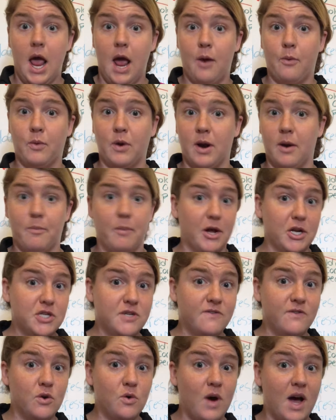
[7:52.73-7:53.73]
And when a
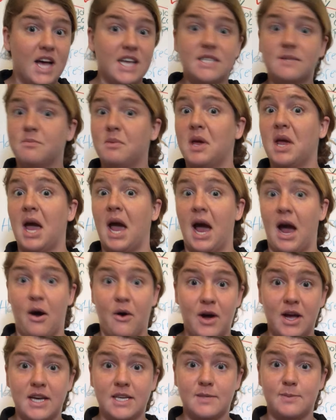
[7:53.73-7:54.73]
bunch of you ask me how
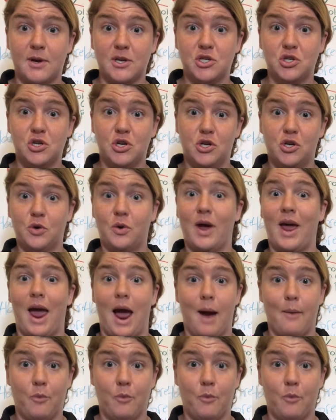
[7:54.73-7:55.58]
I expect you to do it,